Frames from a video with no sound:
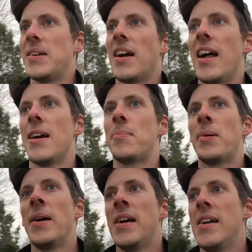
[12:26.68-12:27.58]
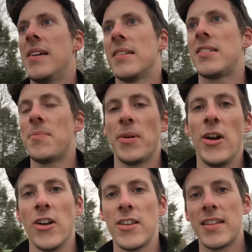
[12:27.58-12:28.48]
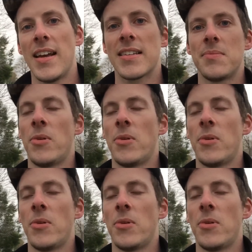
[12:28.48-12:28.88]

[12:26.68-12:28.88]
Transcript: We got up super early the next